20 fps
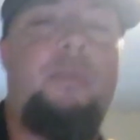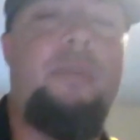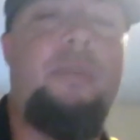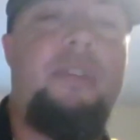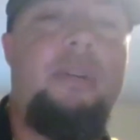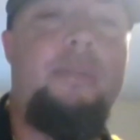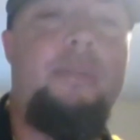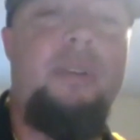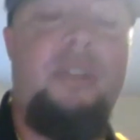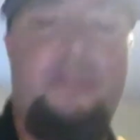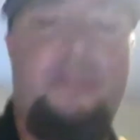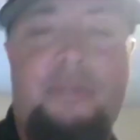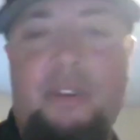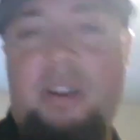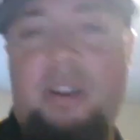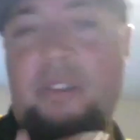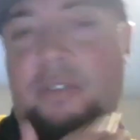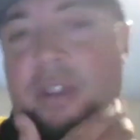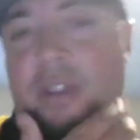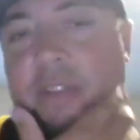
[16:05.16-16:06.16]
down with him and his
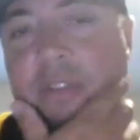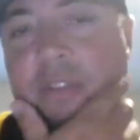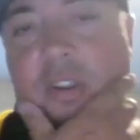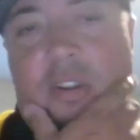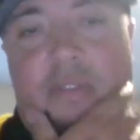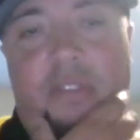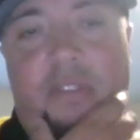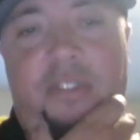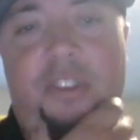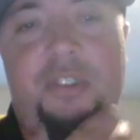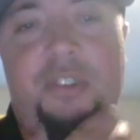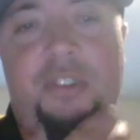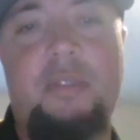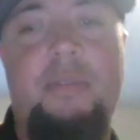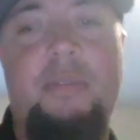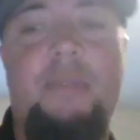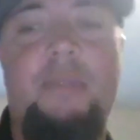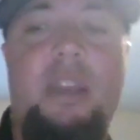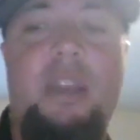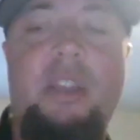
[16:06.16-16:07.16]
father and have the conversation
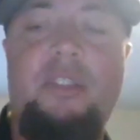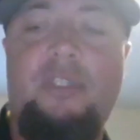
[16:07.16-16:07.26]
with him that